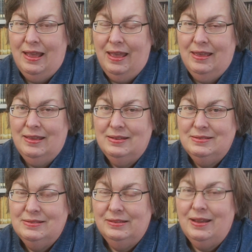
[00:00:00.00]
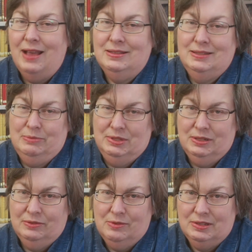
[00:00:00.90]
And the last
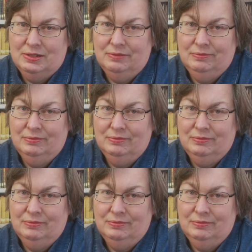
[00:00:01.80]
substantive question.